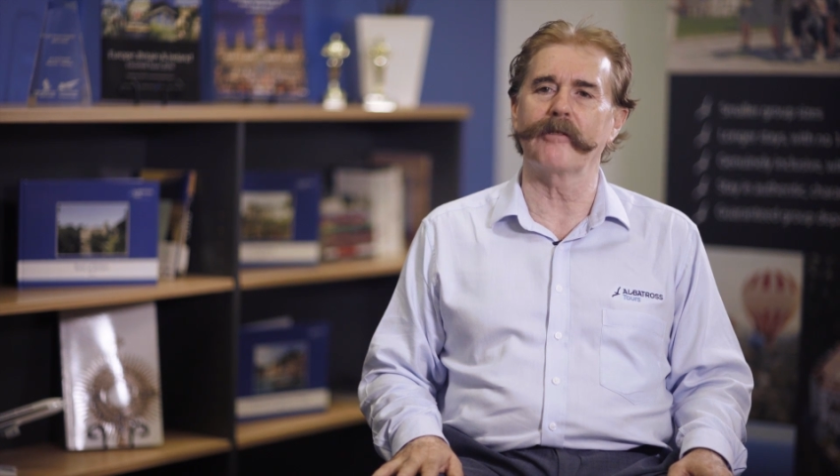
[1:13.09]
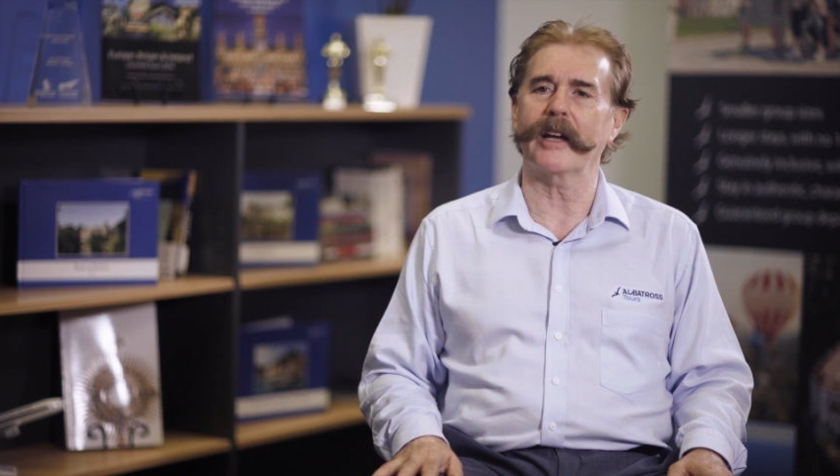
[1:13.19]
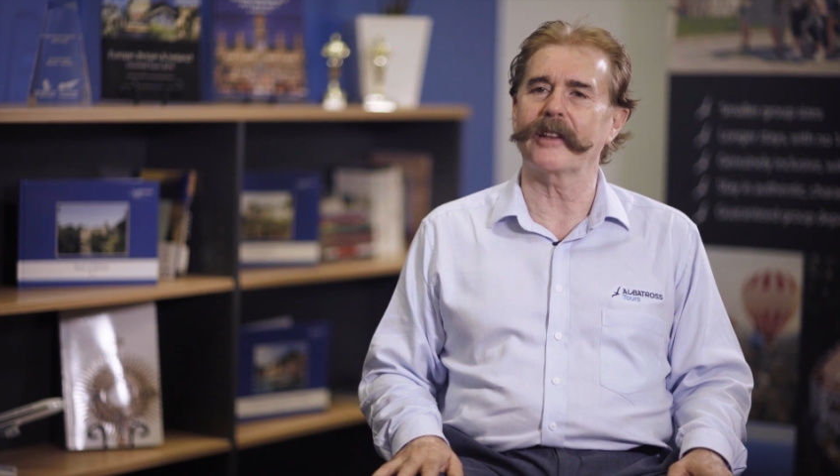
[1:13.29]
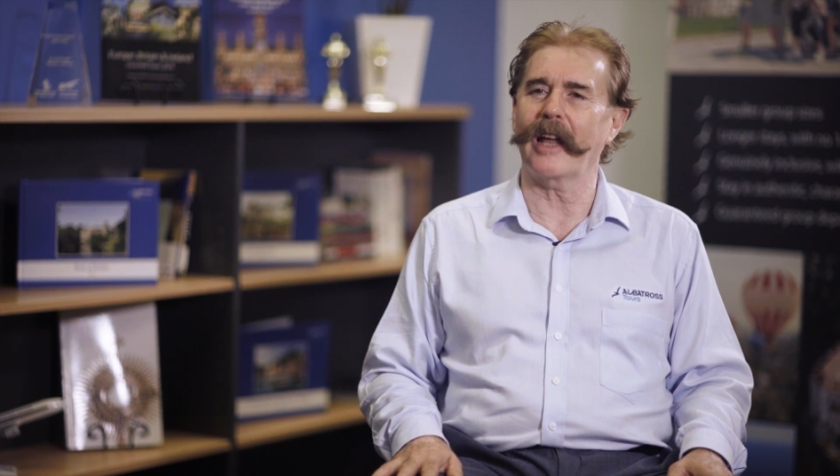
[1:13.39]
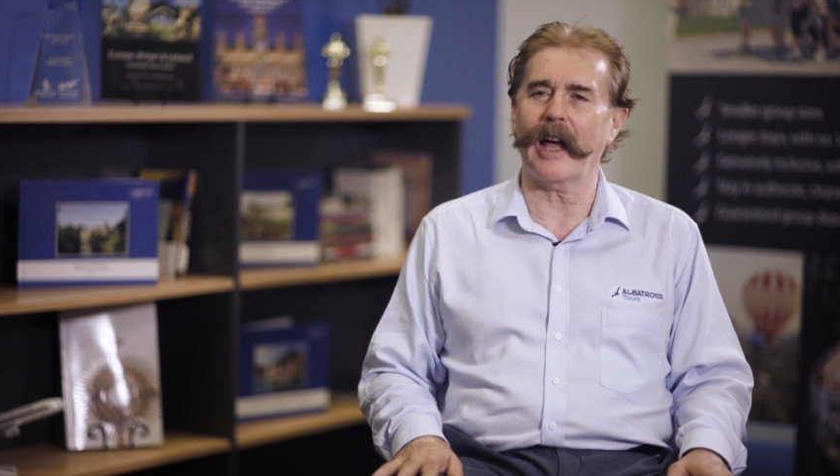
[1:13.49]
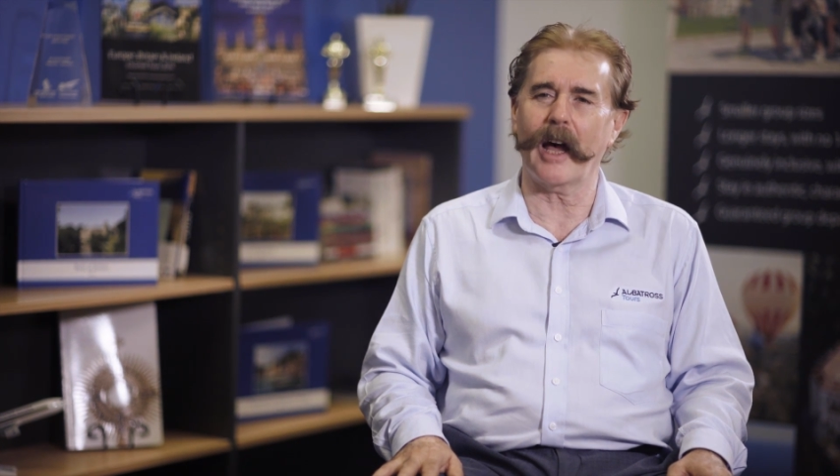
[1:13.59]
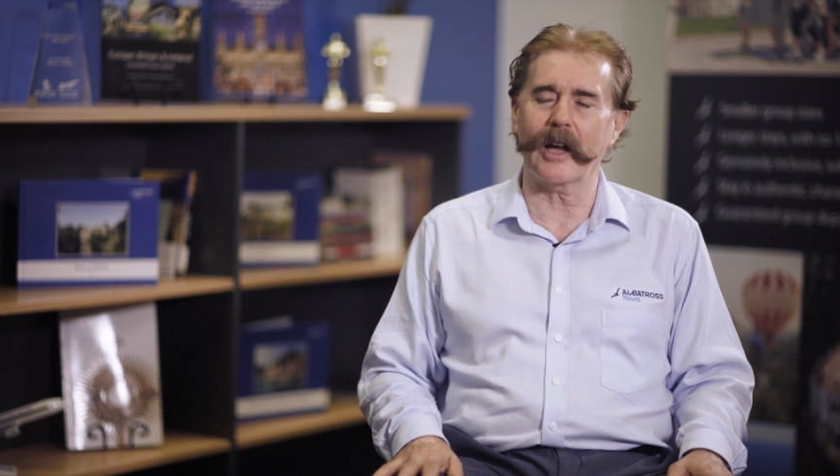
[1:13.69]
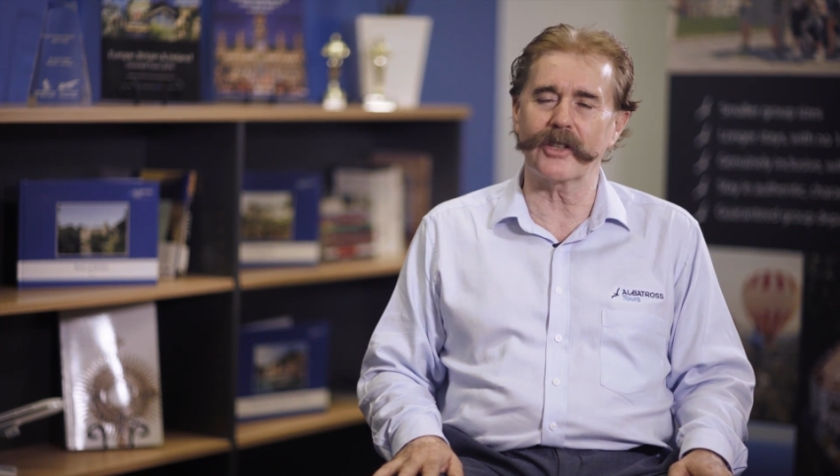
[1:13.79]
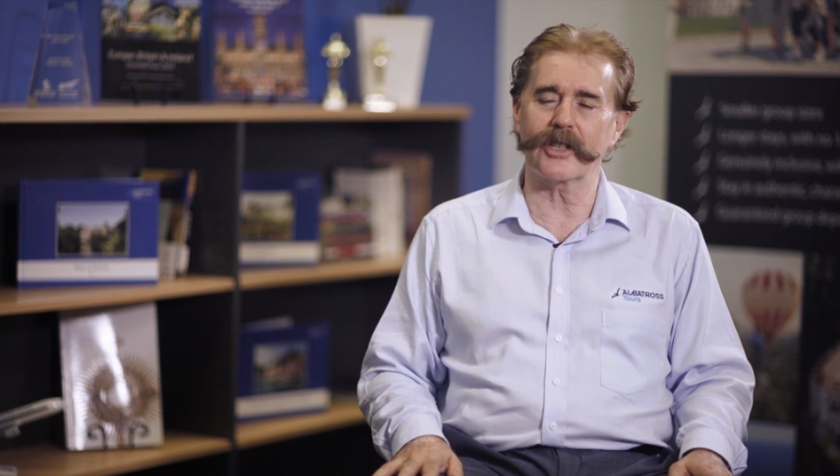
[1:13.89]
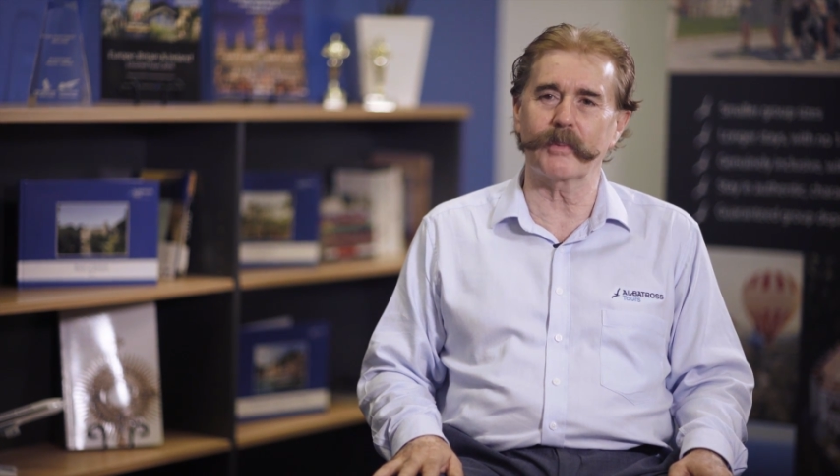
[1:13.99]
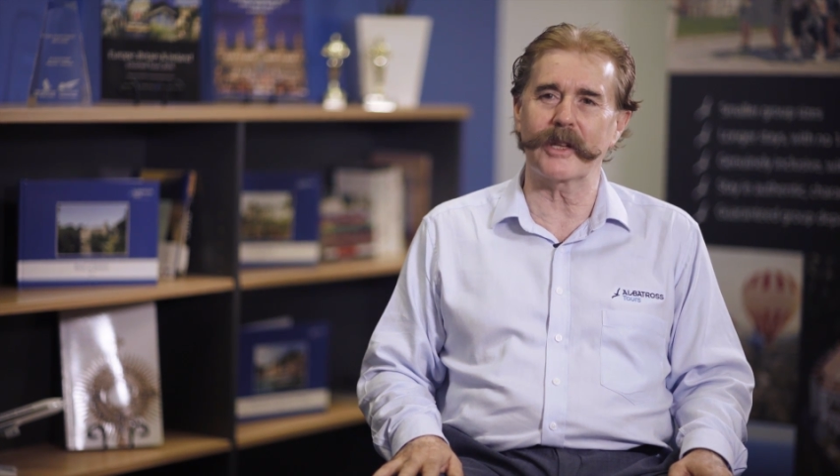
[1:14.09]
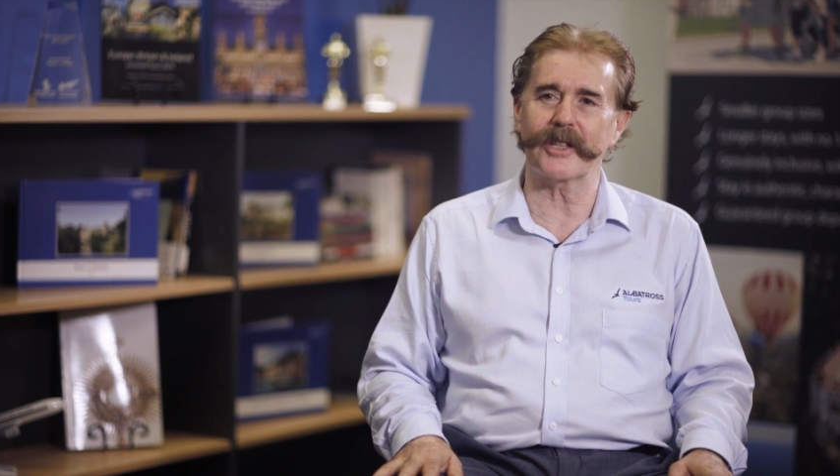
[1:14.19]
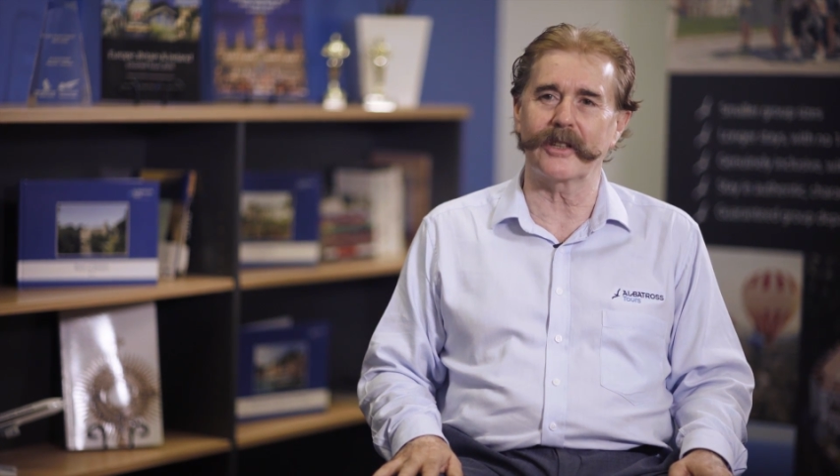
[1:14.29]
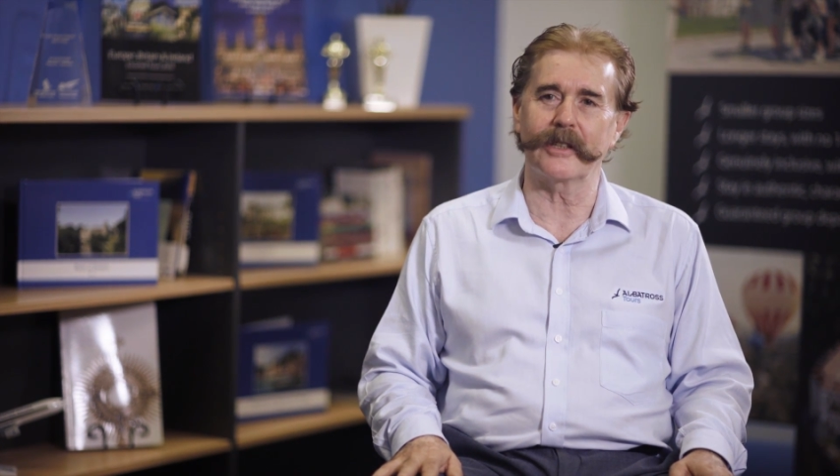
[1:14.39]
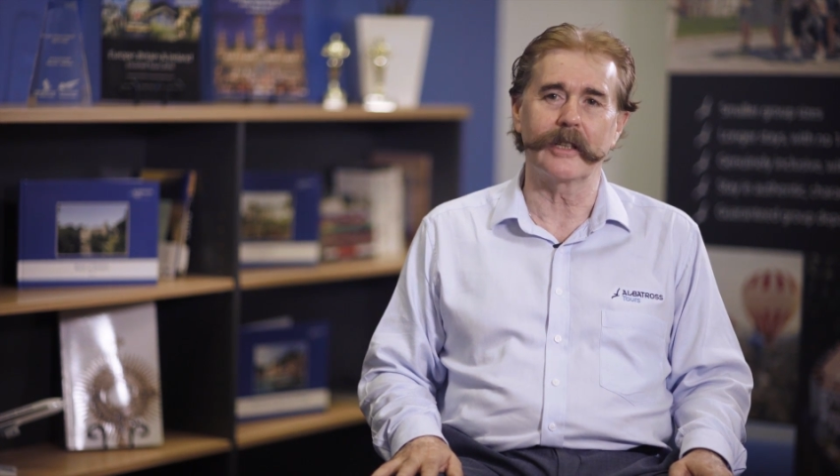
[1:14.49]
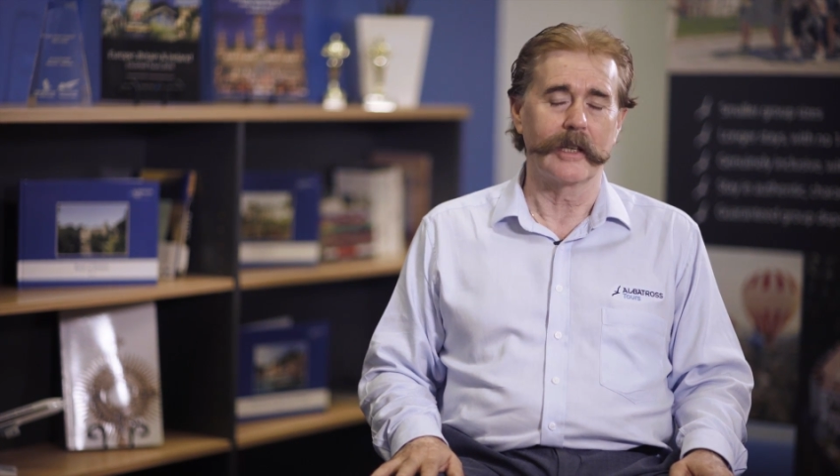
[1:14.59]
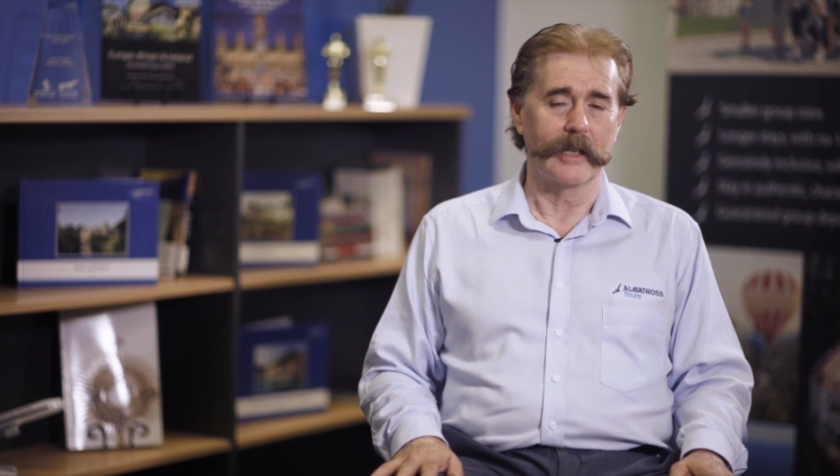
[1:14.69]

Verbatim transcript: right in the heart of Switzerland.